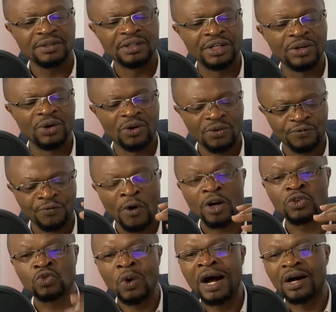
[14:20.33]

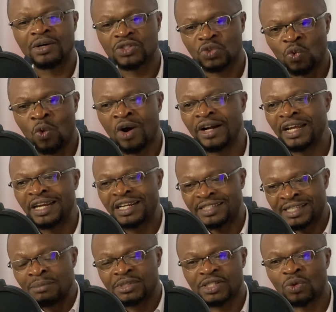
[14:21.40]
4 duels won in the
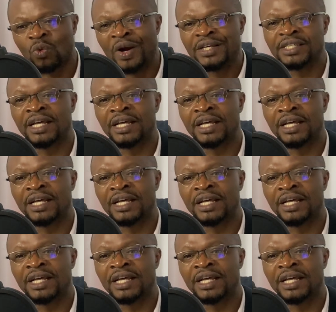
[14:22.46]
same sequence